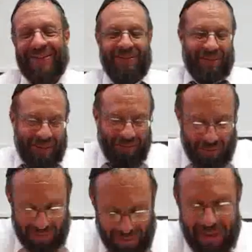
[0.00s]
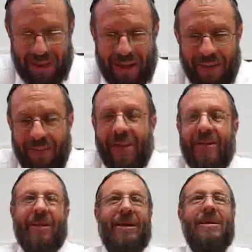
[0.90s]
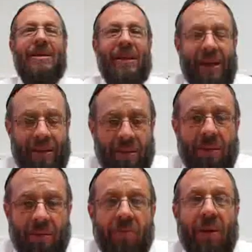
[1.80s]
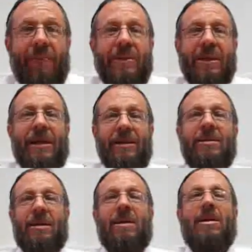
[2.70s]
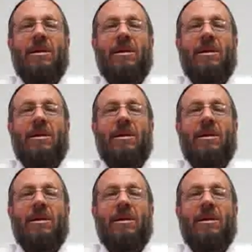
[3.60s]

if he was speaking, that intellect represents